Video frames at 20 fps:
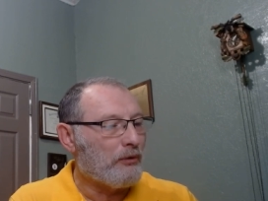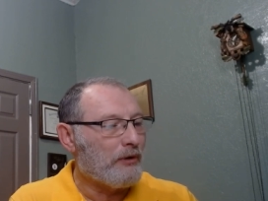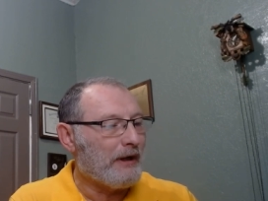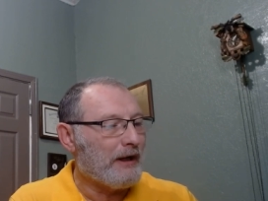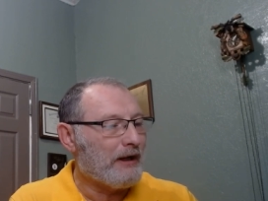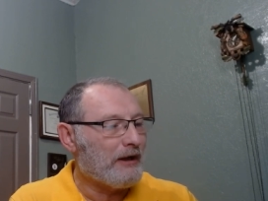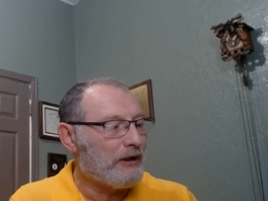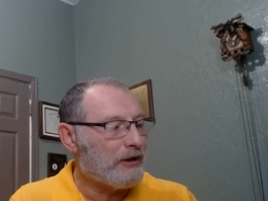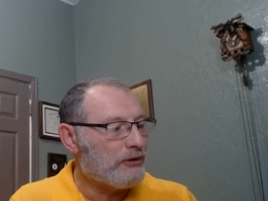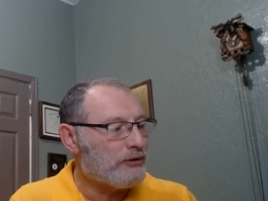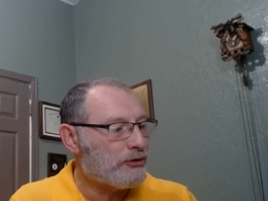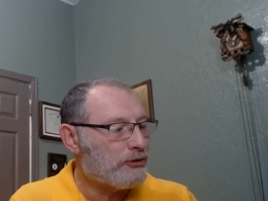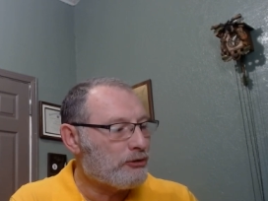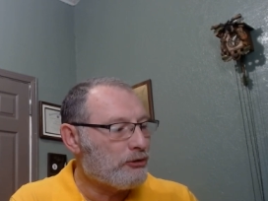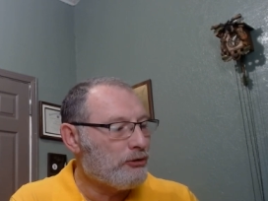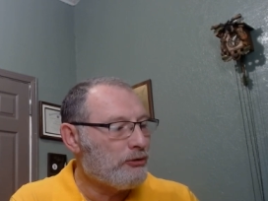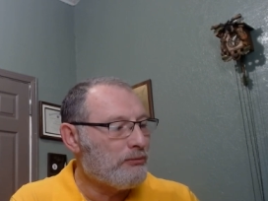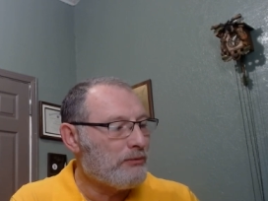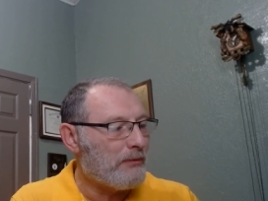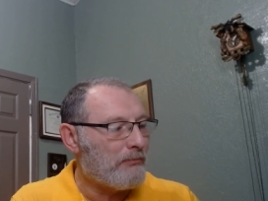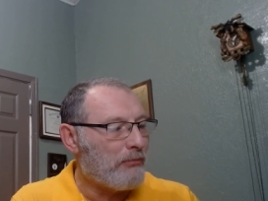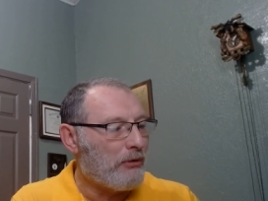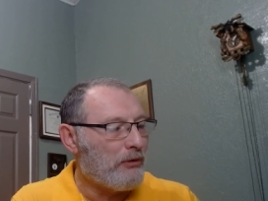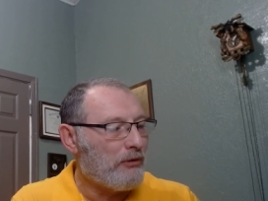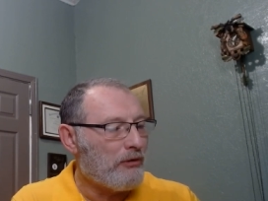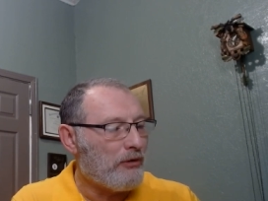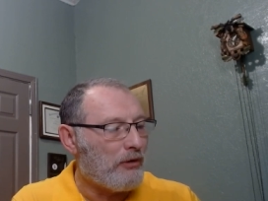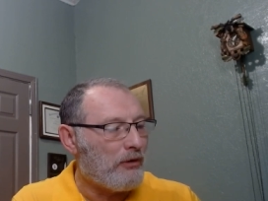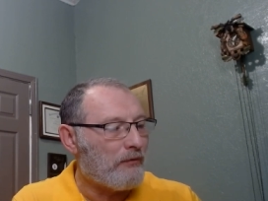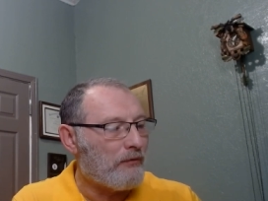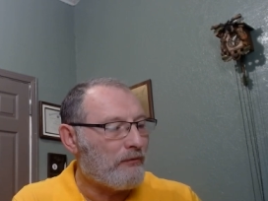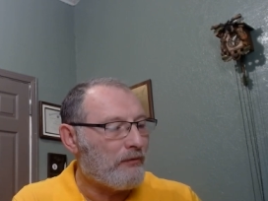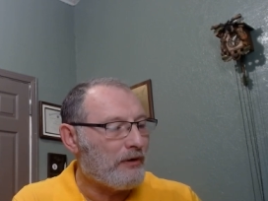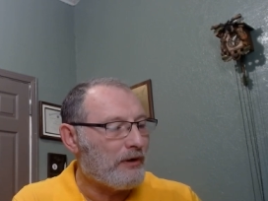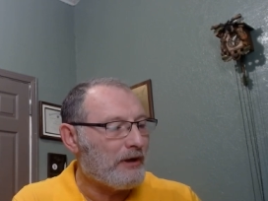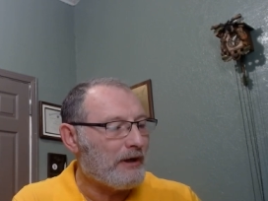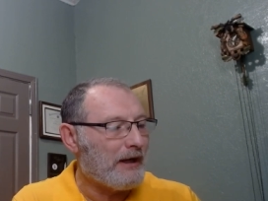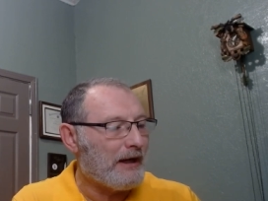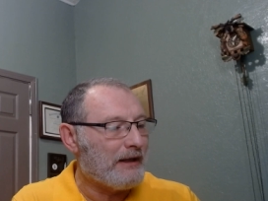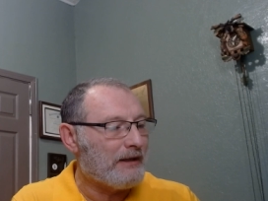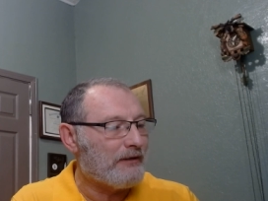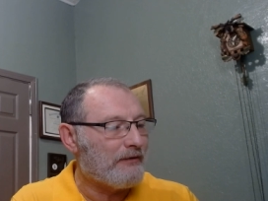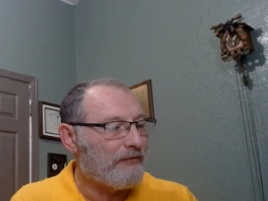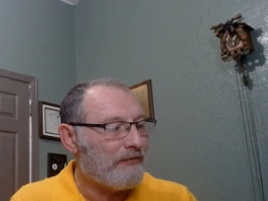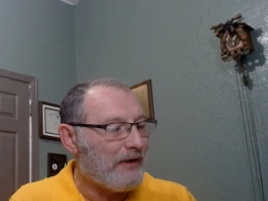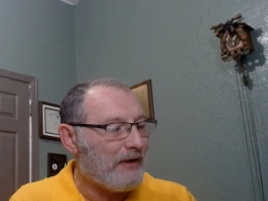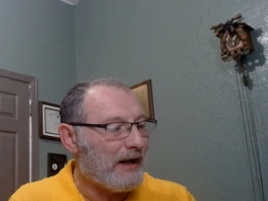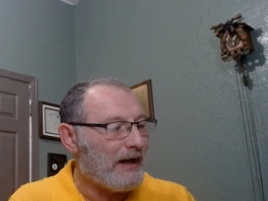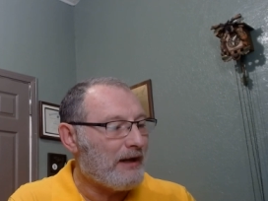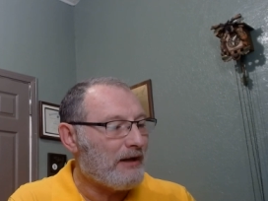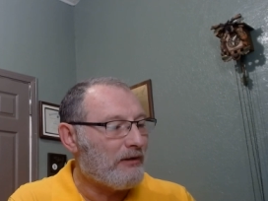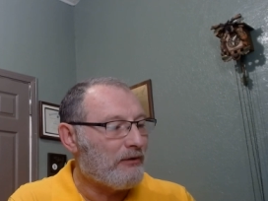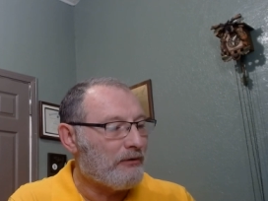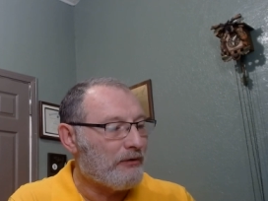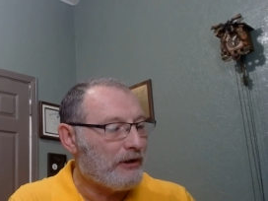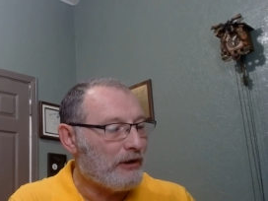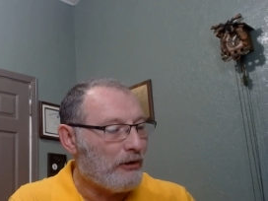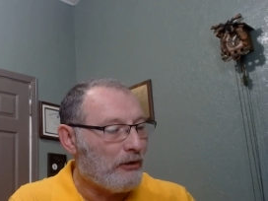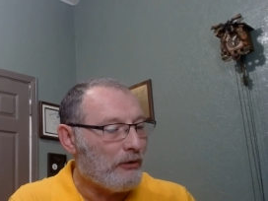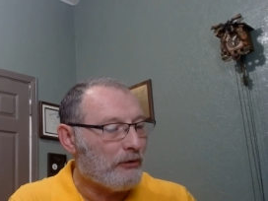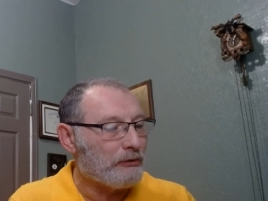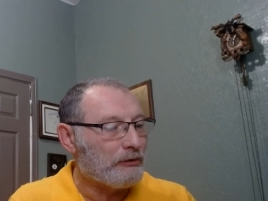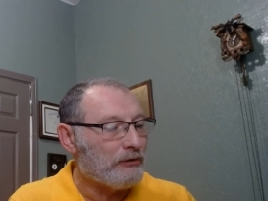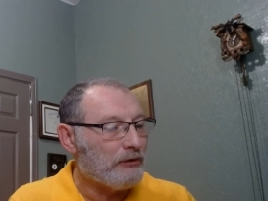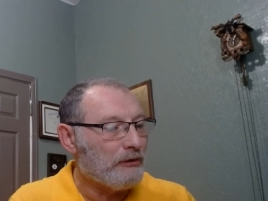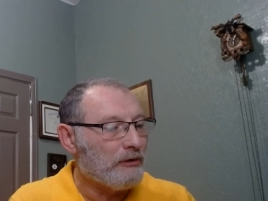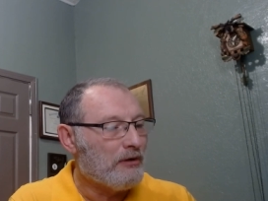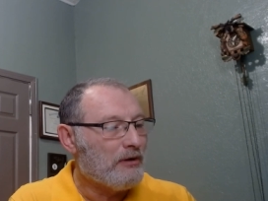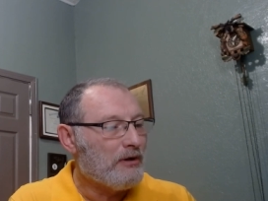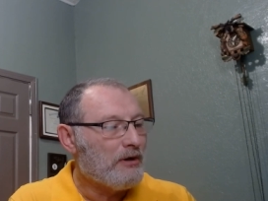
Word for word: and consumed the burnt offering and the fat on the altar.